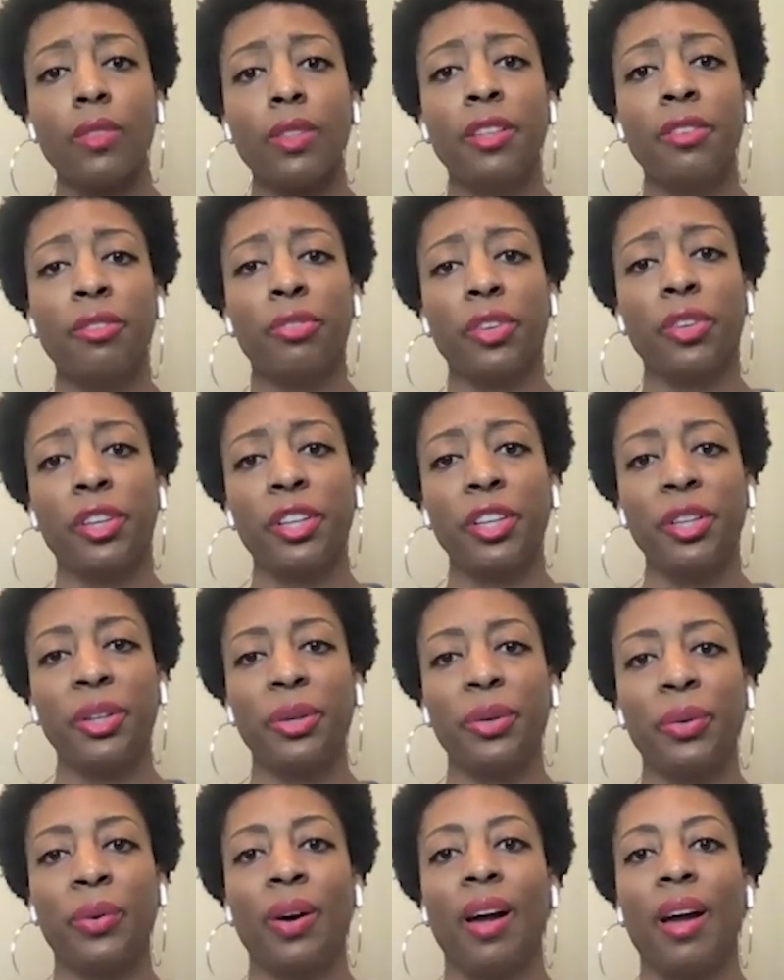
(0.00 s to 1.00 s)
And for
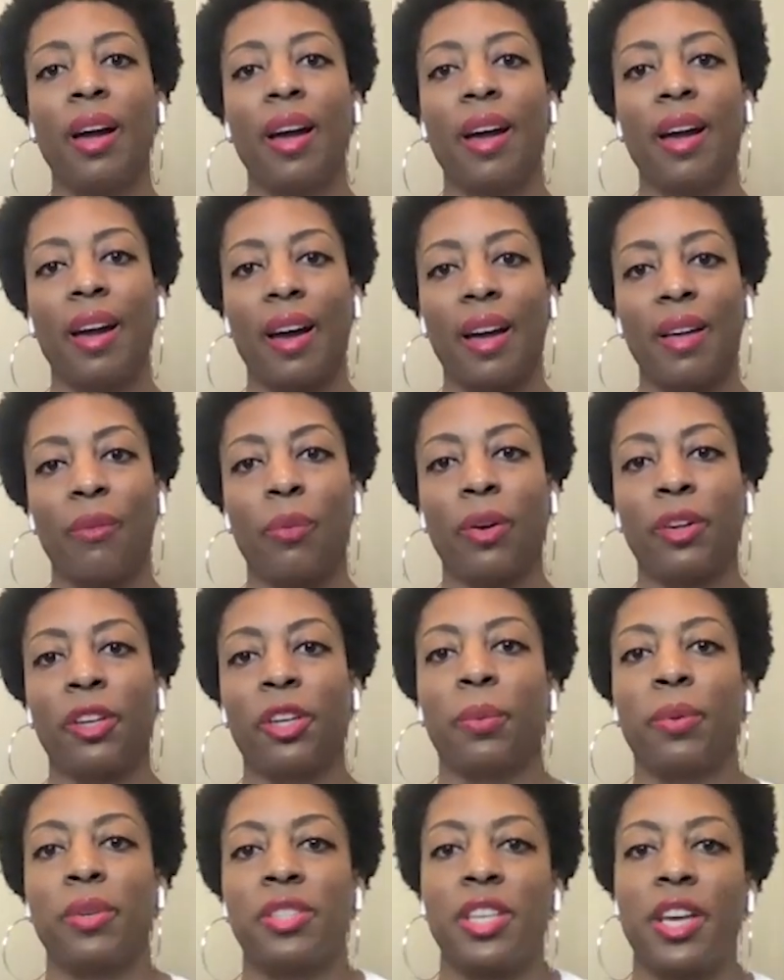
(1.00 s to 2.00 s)
you, what
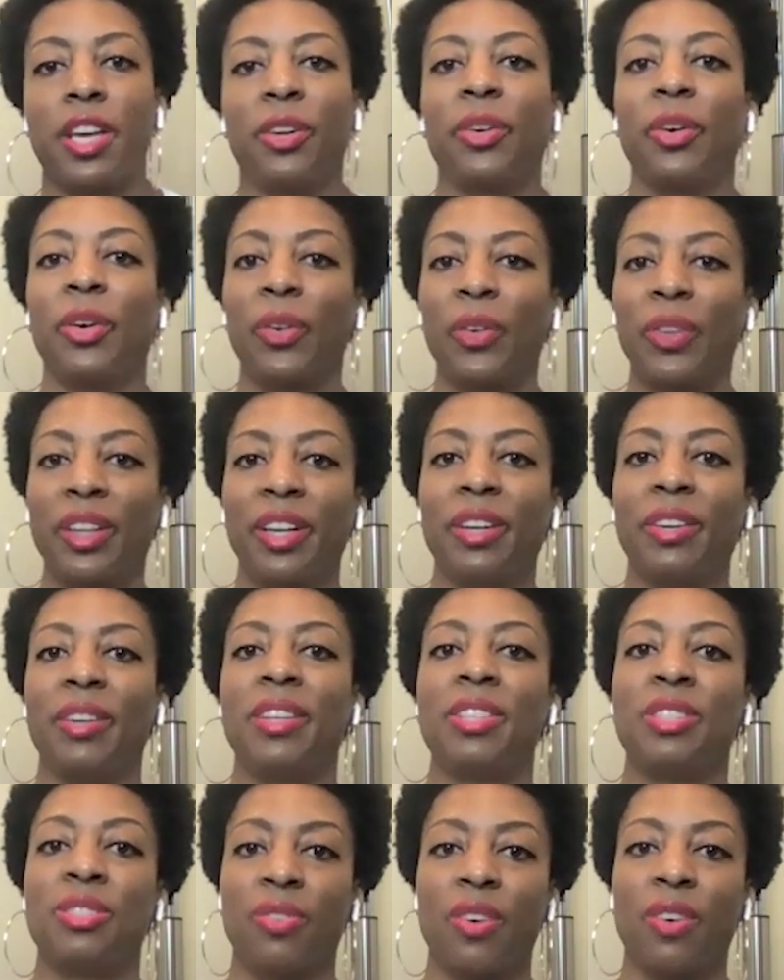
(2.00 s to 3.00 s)
you were saying earlier,
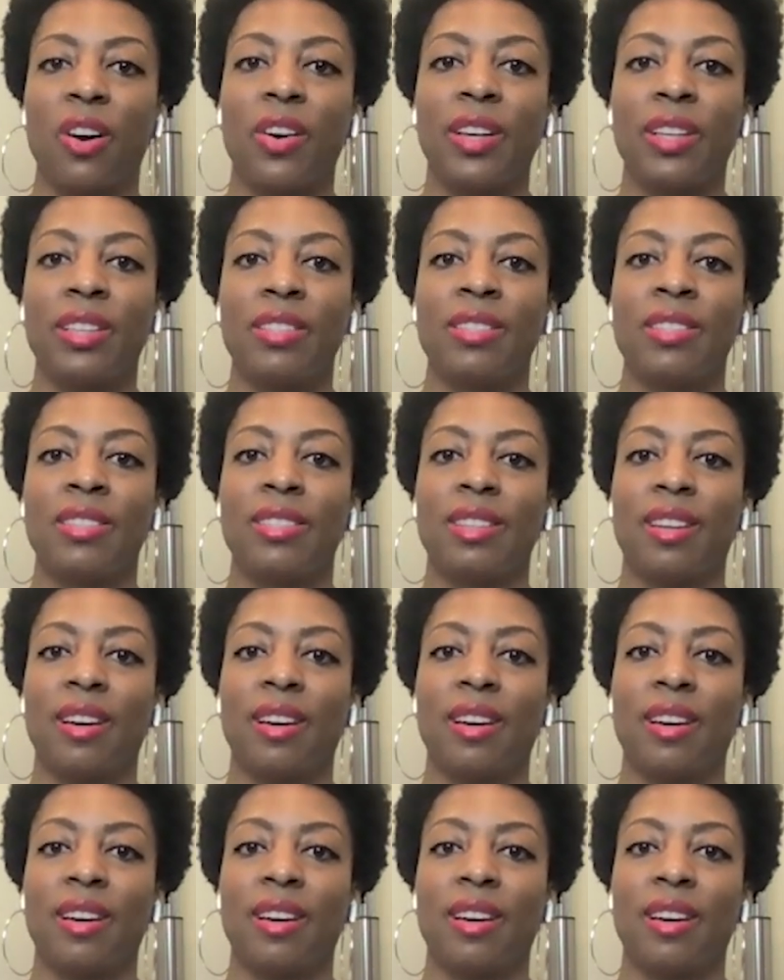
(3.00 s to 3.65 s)
as far as